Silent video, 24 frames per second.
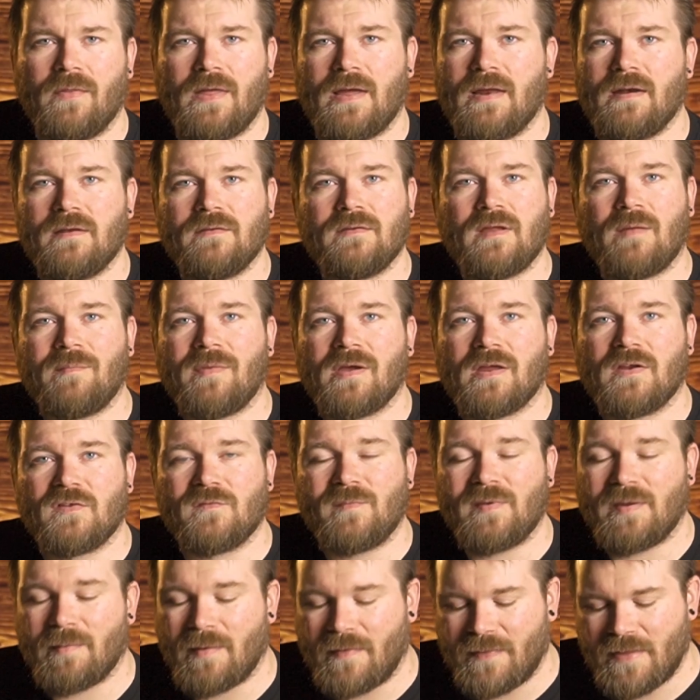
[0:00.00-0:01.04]
that. I'm not going
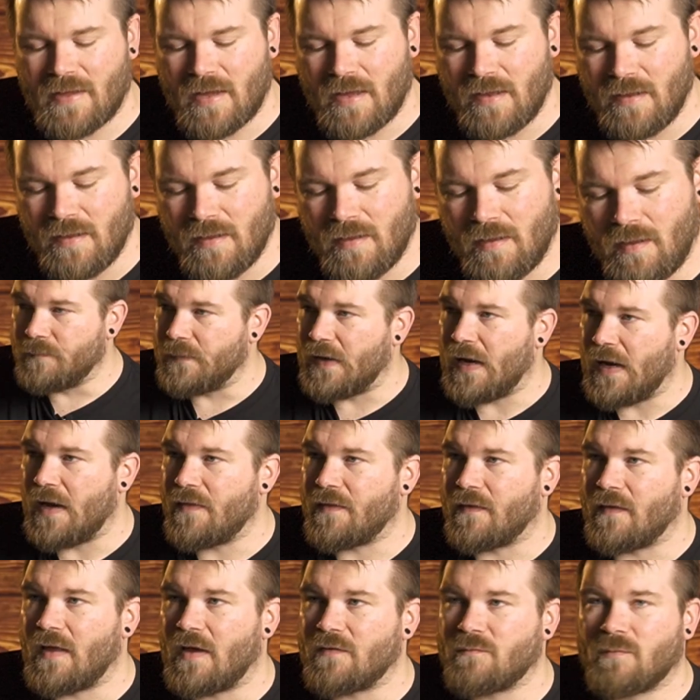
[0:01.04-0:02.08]
to speak about that. Yeah,
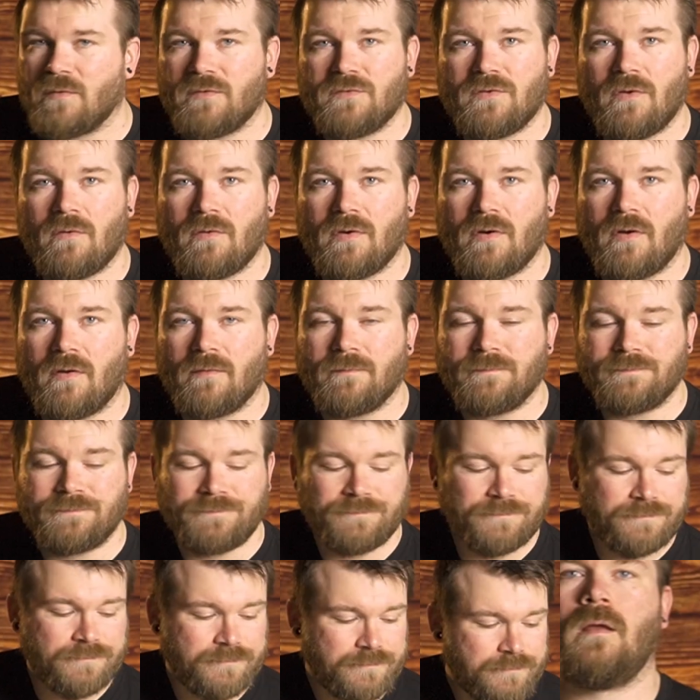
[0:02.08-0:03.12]
the last one's toconol.
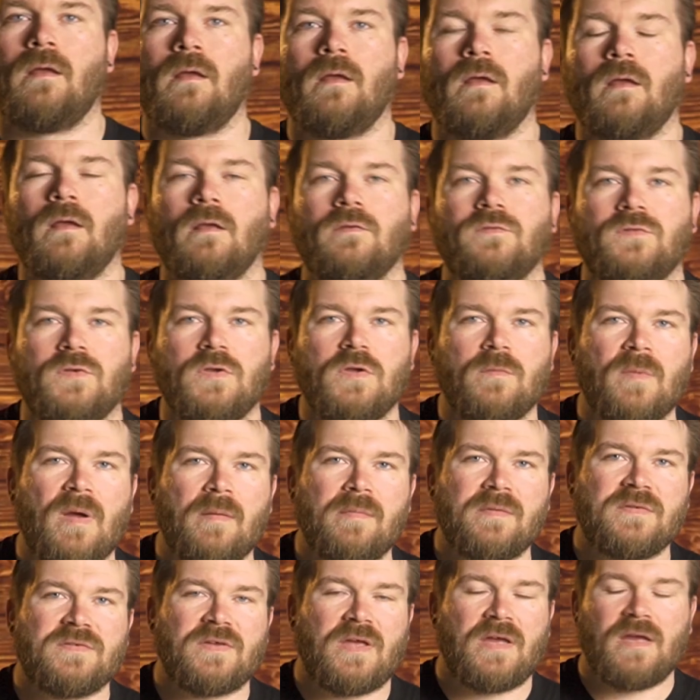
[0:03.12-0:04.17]
So you might
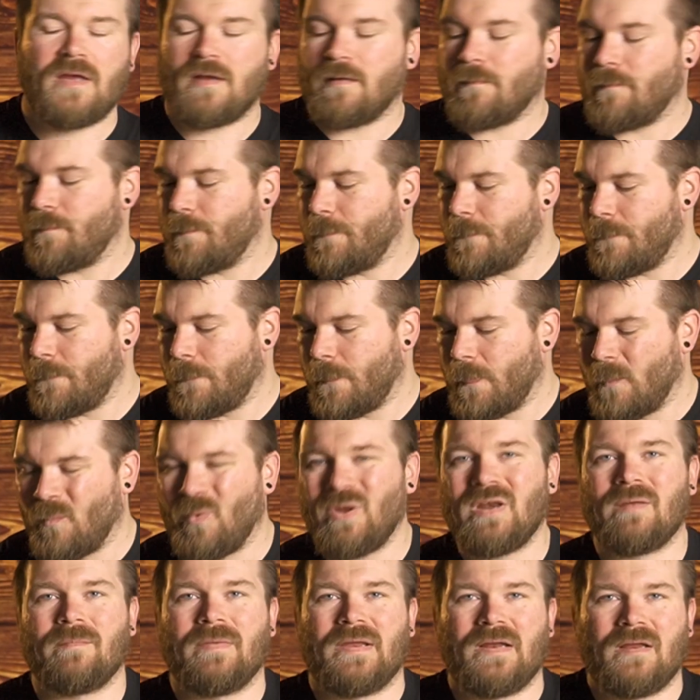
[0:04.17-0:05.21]
be saying,
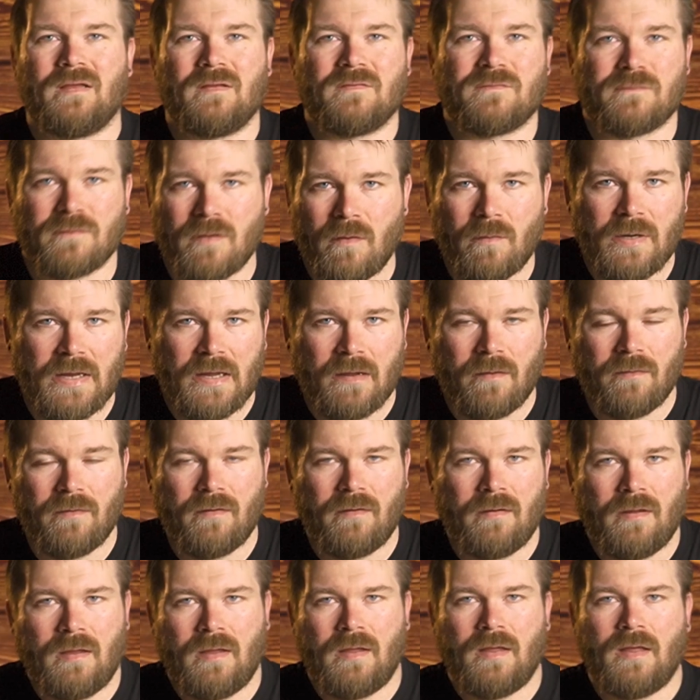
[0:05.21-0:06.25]
wait a minute, slow down.
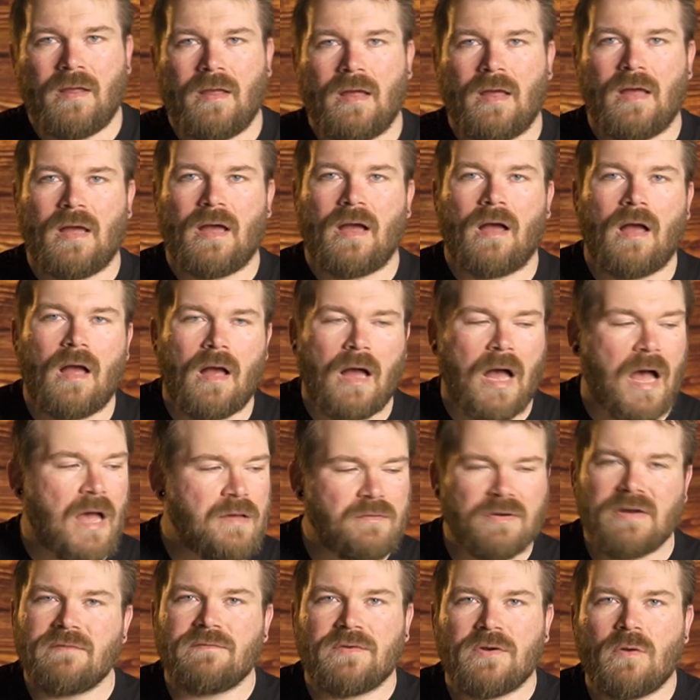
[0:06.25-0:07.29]
I
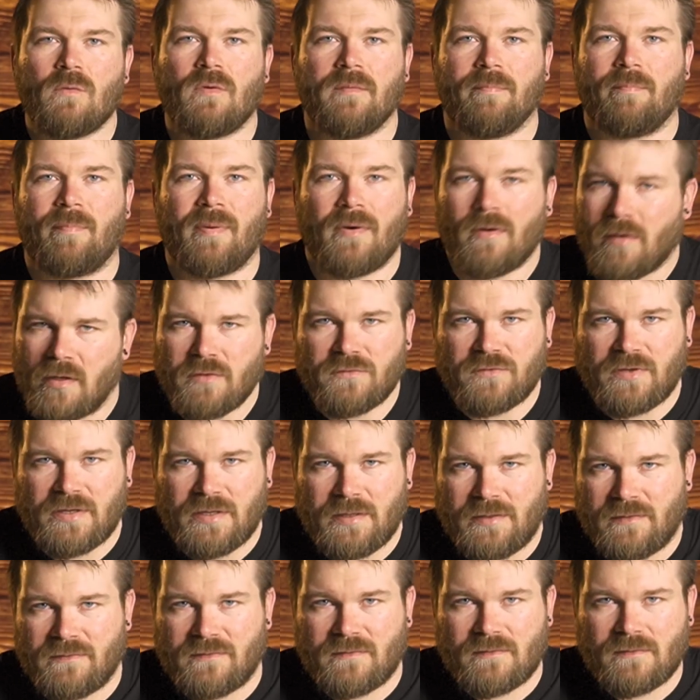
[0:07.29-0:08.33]
don't even know what burnishing
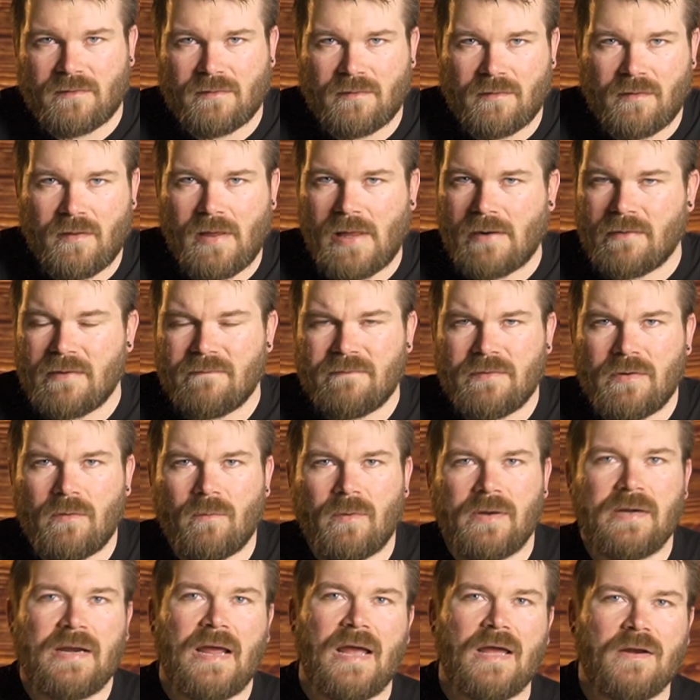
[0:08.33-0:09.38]
is. I don't even know
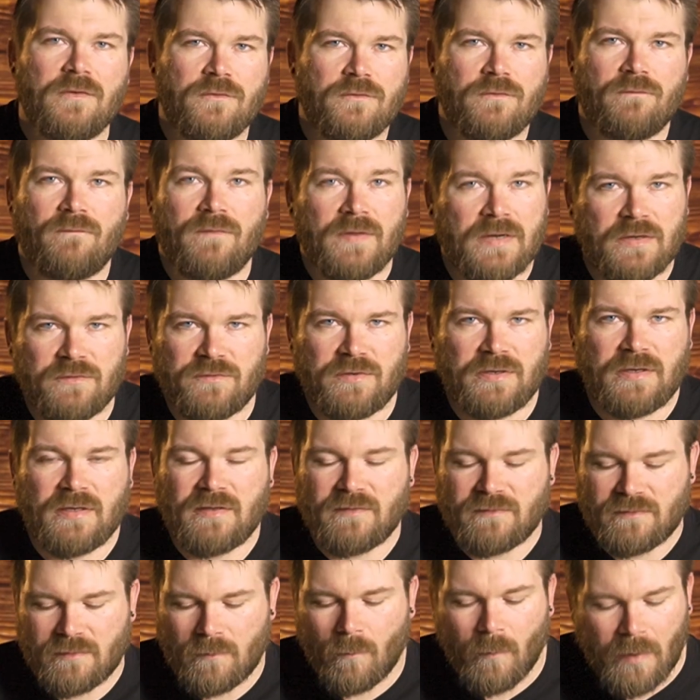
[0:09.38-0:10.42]
what edge finishing
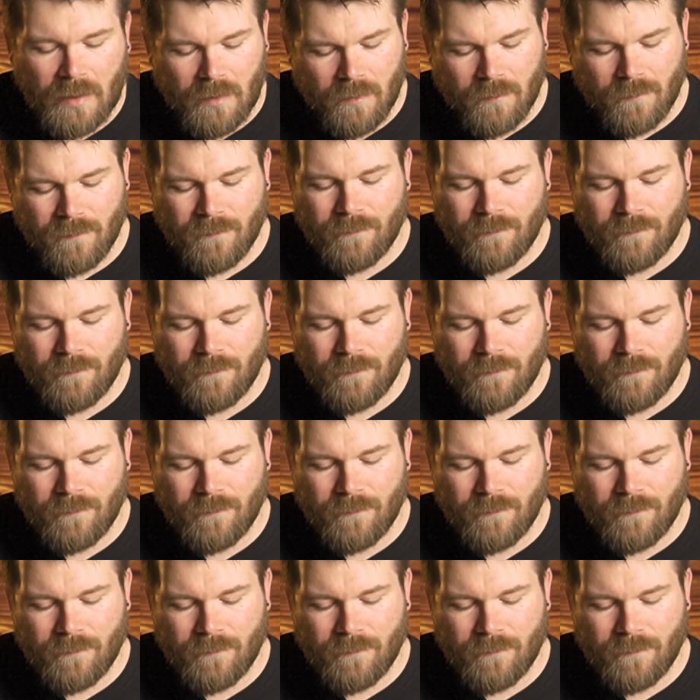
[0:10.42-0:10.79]
is. Well,